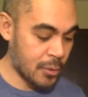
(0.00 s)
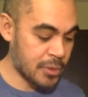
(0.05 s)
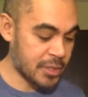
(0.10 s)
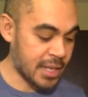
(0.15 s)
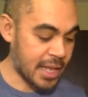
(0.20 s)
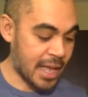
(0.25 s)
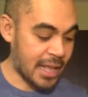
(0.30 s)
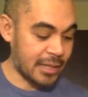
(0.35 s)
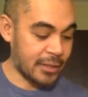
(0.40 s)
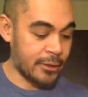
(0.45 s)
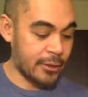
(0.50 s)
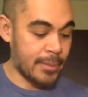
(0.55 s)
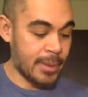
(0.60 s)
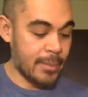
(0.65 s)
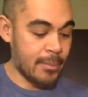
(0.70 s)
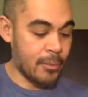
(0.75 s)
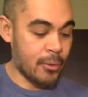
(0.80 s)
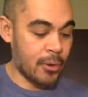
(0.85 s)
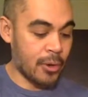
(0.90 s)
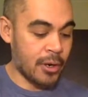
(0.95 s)
can add a little
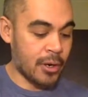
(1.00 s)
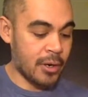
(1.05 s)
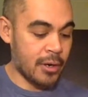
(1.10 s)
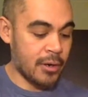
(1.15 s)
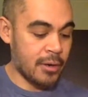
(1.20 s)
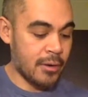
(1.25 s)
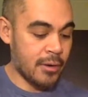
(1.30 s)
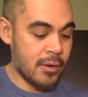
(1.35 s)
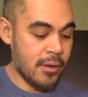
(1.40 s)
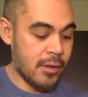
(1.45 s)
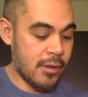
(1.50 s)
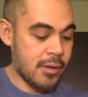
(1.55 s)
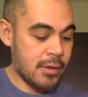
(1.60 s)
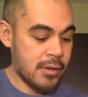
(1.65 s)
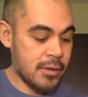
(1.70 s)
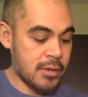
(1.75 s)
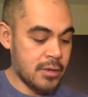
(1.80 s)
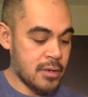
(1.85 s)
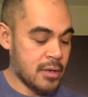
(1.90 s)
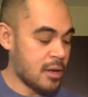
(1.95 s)
bit more
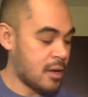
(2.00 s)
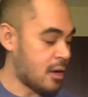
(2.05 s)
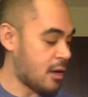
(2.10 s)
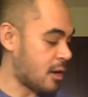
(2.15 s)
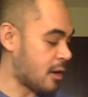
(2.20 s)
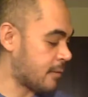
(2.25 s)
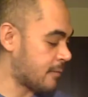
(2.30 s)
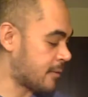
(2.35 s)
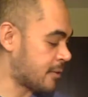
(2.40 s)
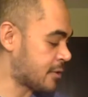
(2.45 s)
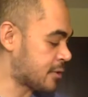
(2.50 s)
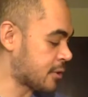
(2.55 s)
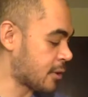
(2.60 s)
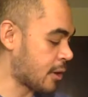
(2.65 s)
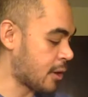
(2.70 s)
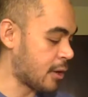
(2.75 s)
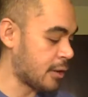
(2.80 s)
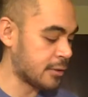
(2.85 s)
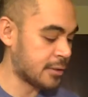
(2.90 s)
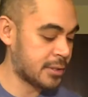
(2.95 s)
of the
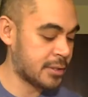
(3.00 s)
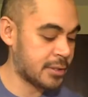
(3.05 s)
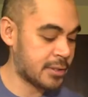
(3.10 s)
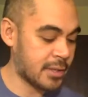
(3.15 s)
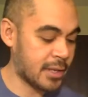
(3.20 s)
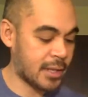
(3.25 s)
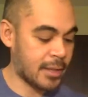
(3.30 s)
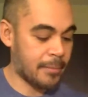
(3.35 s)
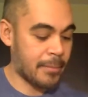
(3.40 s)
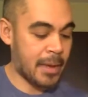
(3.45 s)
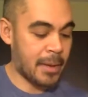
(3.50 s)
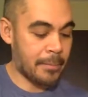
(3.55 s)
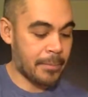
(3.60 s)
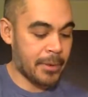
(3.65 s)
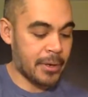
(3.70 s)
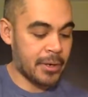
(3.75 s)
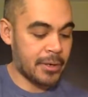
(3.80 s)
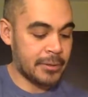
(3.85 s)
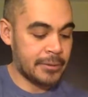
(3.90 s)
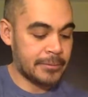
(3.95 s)
salt and the
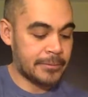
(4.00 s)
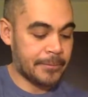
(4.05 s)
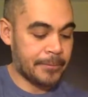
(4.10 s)
pepper.